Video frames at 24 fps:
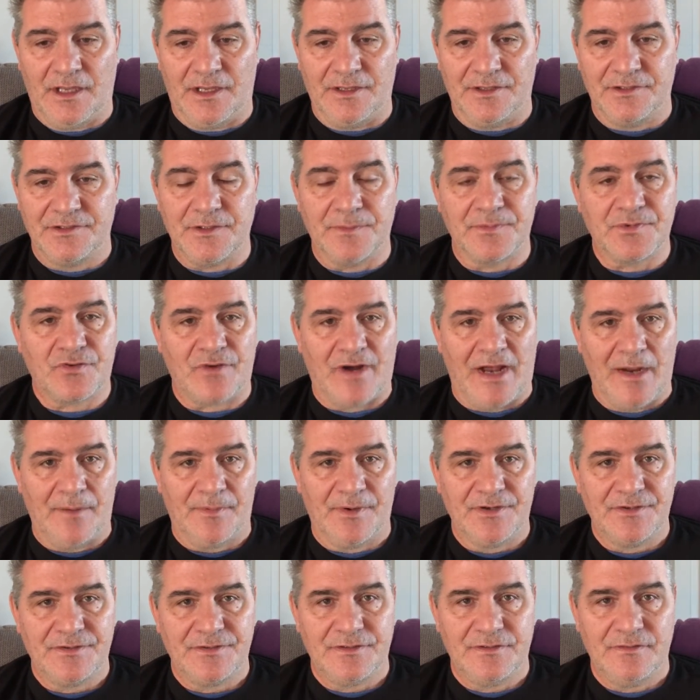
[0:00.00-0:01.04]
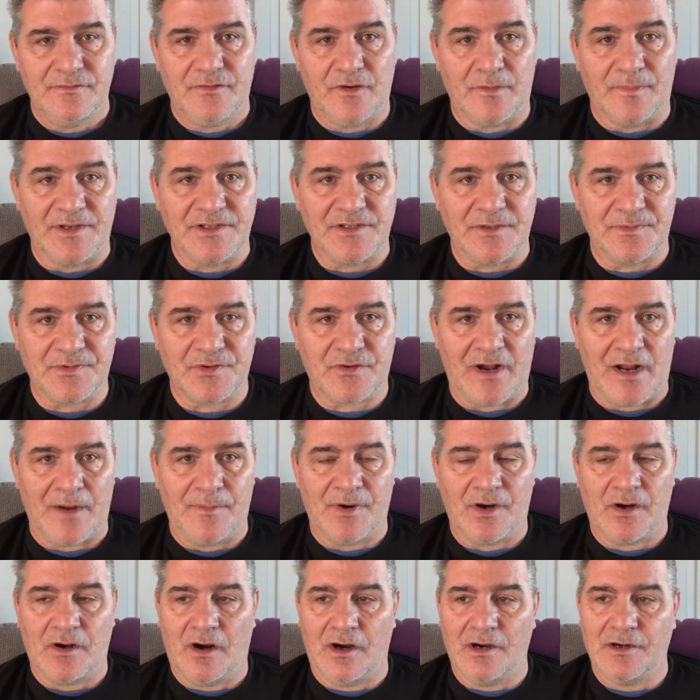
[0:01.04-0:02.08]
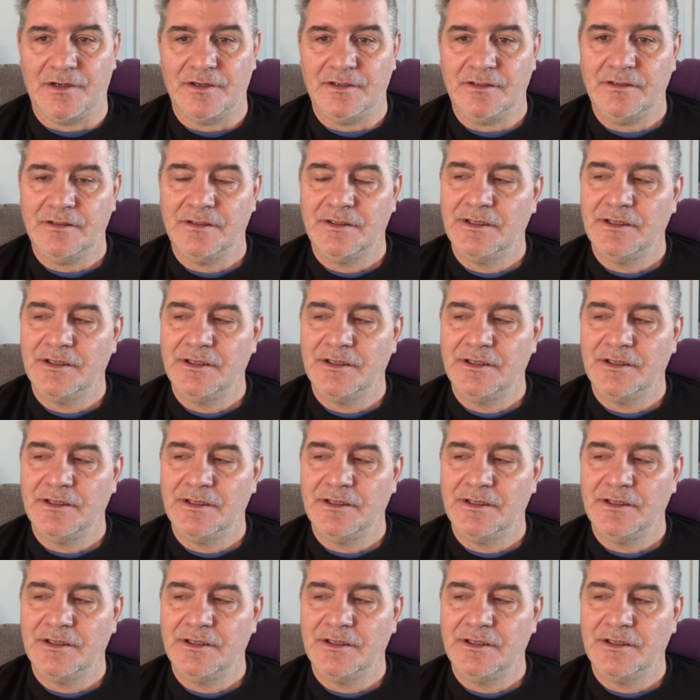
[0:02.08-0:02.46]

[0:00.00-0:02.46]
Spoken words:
subscribers, from my subscriber garden.